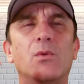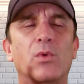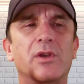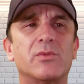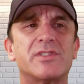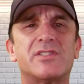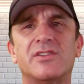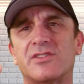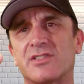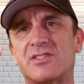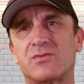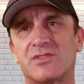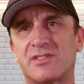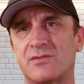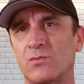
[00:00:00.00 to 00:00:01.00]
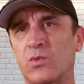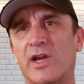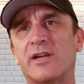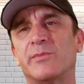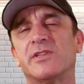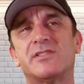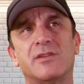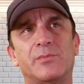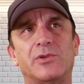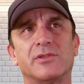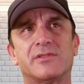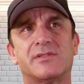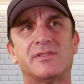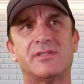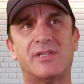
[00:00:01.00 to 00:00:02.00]
One was to just write him a
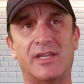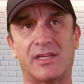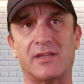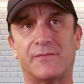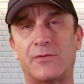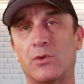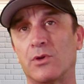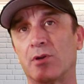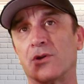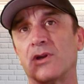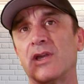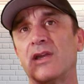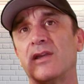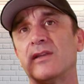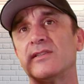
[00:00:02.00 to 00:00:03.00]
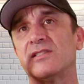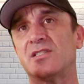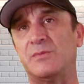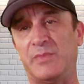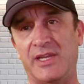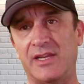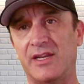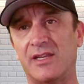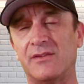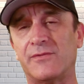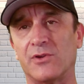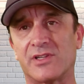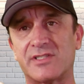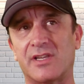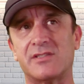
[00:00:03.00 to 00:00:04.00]
simple ticket for speeding,
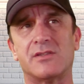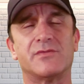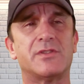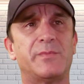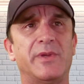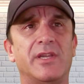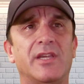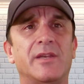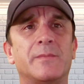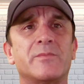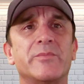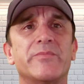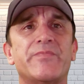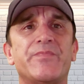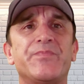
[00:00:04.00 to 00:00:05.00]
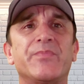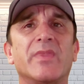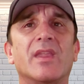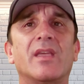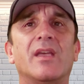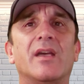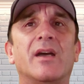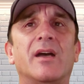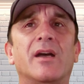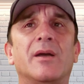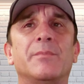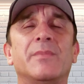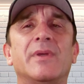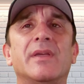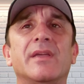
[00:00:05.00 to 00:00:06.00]
for excessive speed.
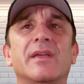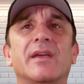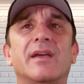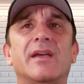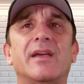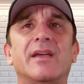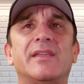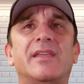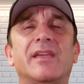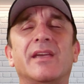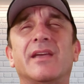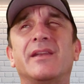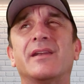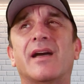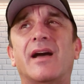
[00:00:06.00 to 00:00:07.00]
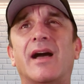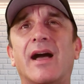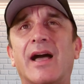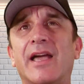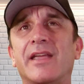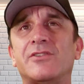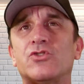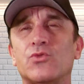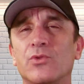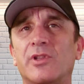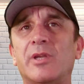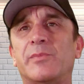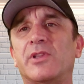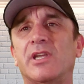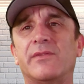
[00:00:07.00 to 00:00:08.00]
Um, again, I
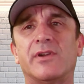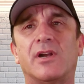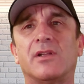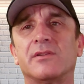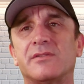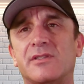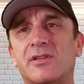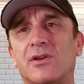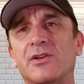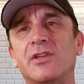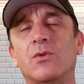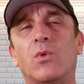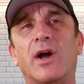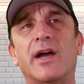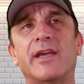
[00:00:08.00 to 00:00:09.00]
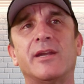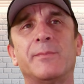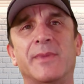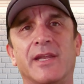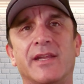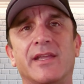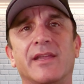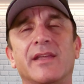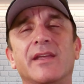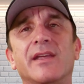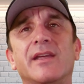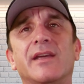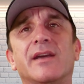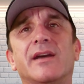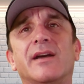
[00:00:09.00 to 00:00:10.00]
truly believe, and I'll tell you why in a minute,
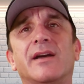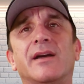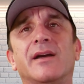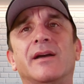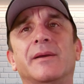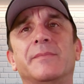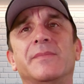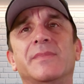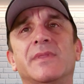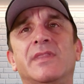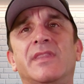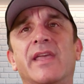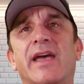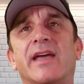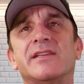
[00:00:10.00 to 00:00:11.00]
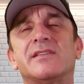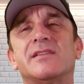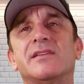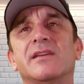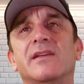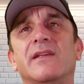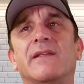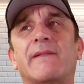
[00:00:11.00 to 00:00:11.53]
uh, that